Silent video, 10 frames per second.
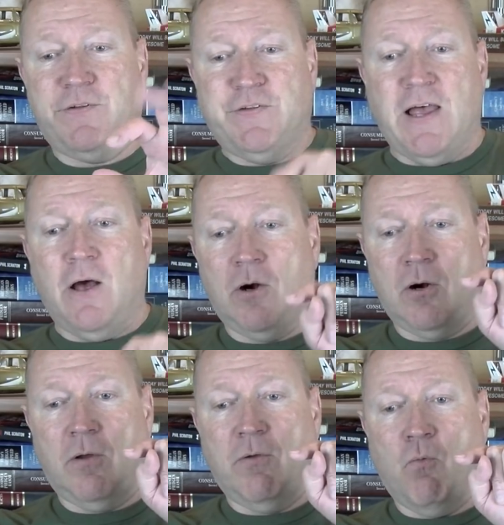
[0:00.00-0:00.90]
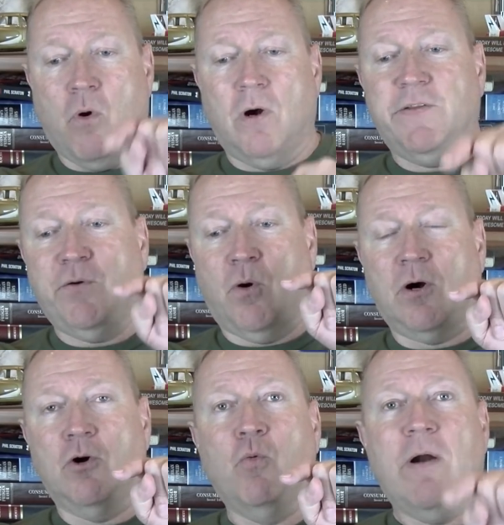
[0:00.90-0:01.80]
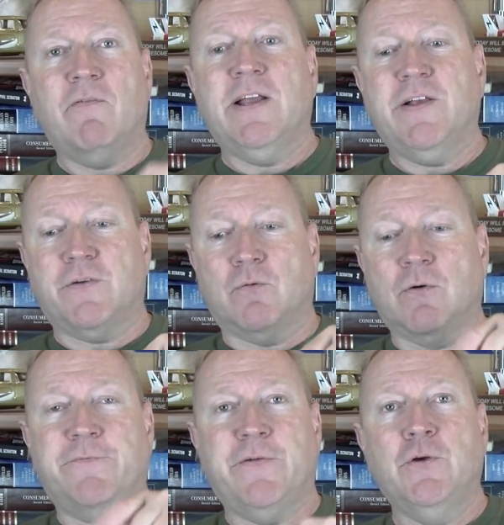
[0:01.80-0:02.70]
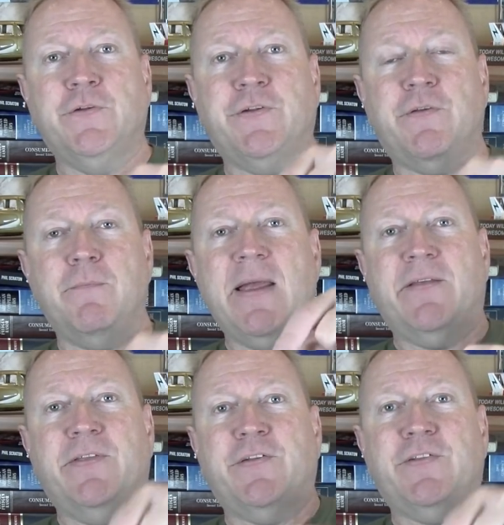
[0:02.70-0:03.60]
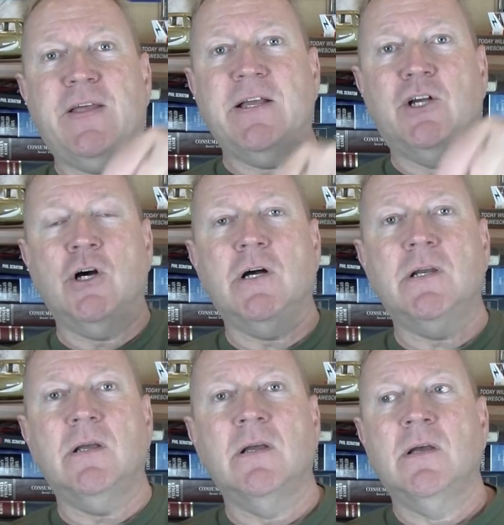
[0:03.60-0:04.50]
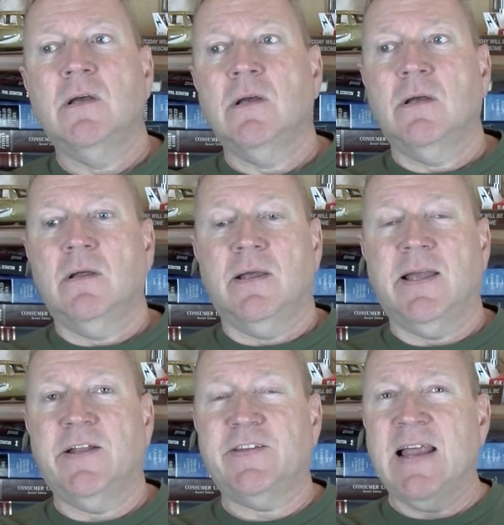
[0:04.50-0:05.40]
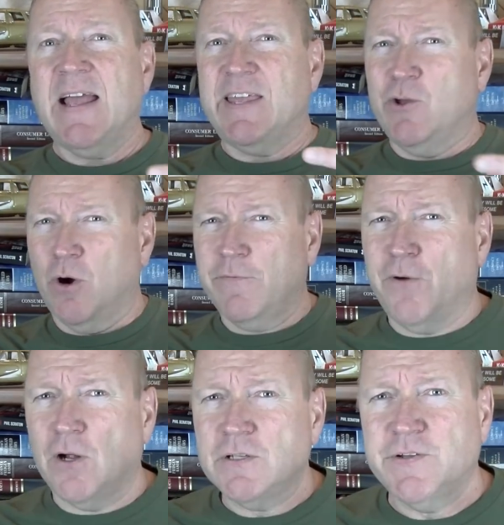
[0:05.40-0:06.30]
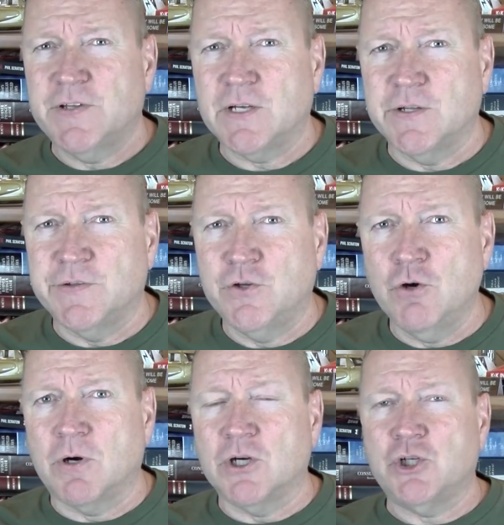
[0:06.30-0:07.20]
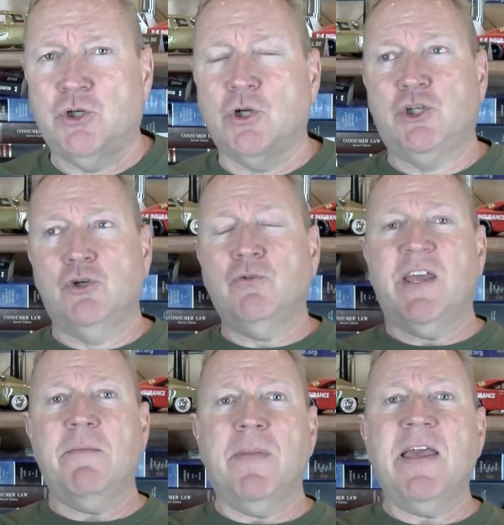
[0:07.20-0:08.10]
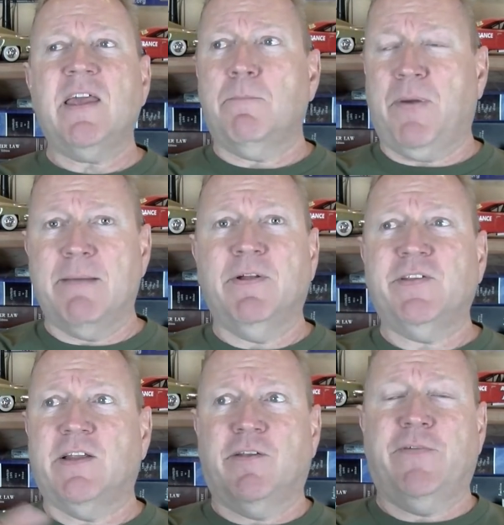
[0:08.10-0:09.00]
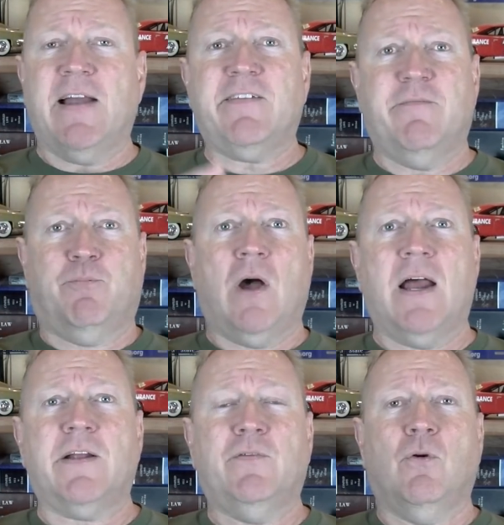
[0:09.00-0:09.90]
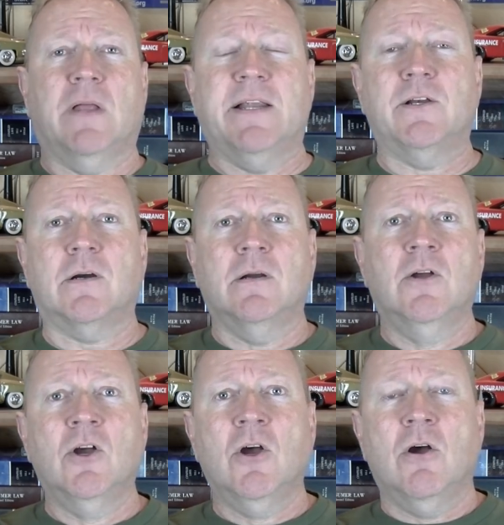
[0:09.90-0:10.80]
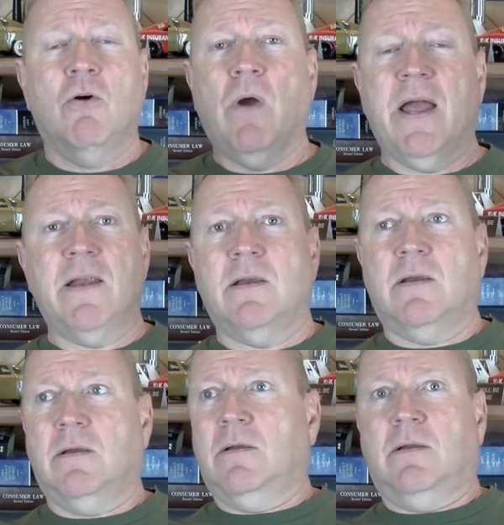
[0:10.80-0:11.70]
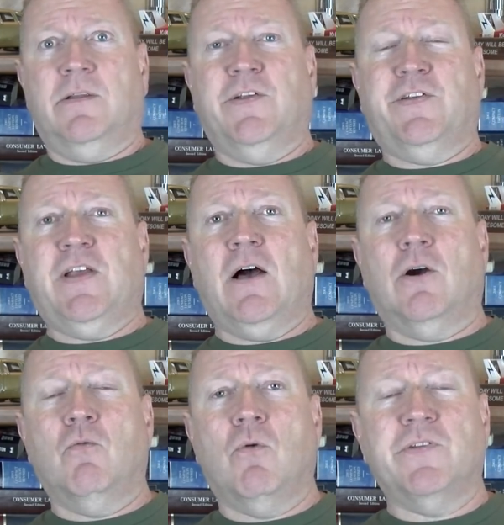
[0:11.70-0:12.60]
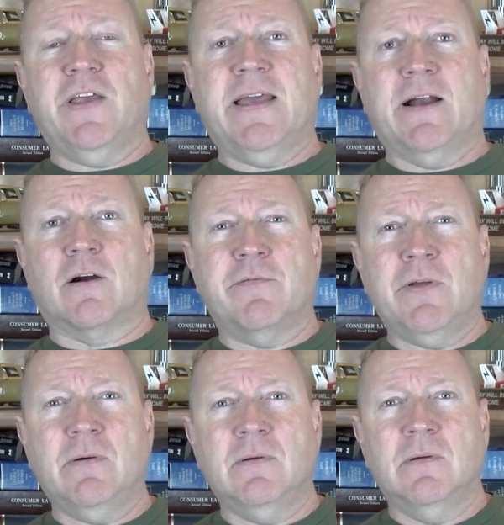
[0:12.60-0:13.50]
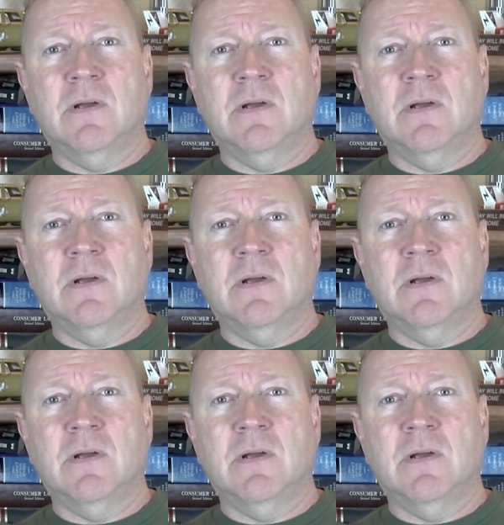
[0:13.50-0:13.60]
seller or the warrantor or whoever it is refuses to make this thing good, it's not your fault as the consumer. Should you keep making payments on a defective product to a lender when the seller won't take care of you?